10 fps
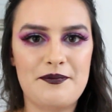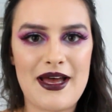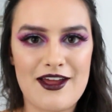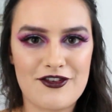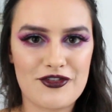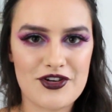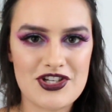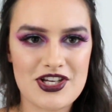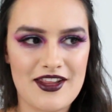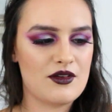bad for
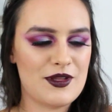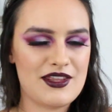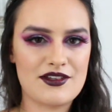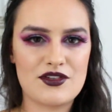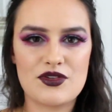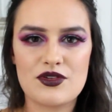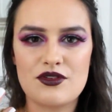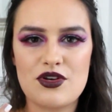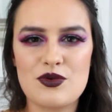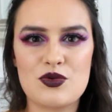each other, but there's
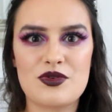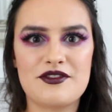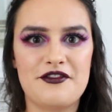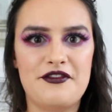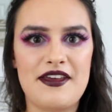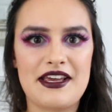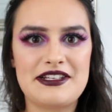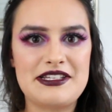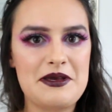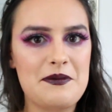no sort of
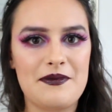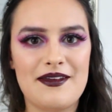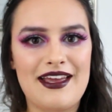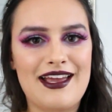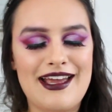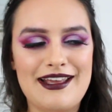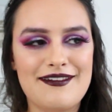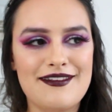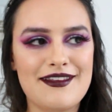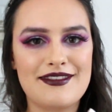victim
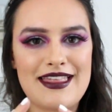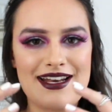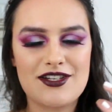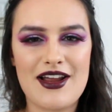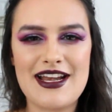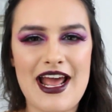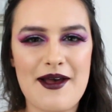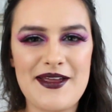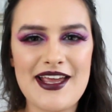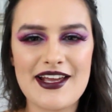in their
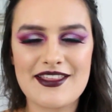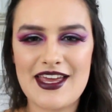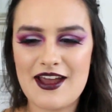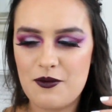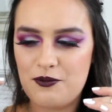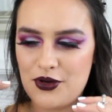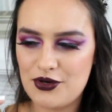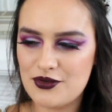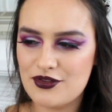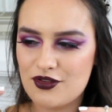dynamic. They are
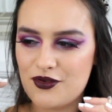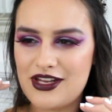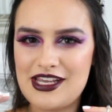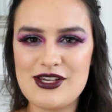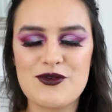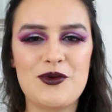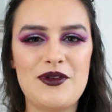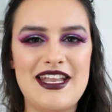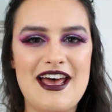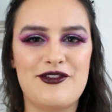both on equal
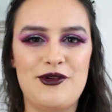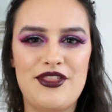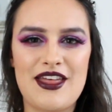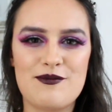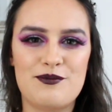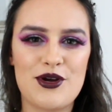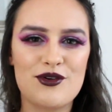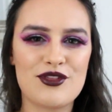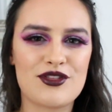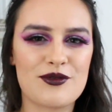level. They
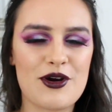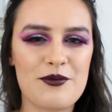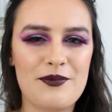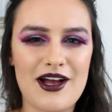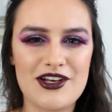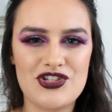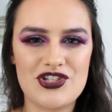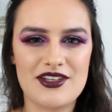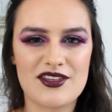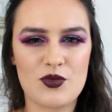both throw
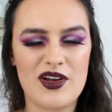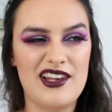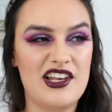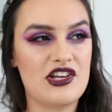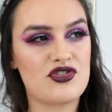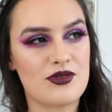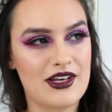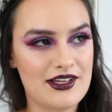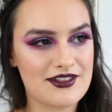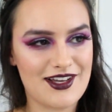punches, quite
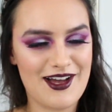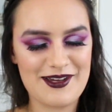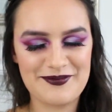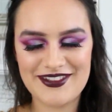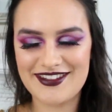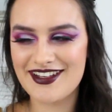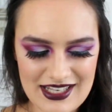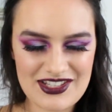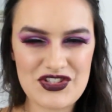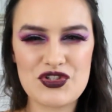literally at times.
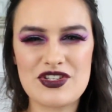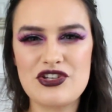And it's just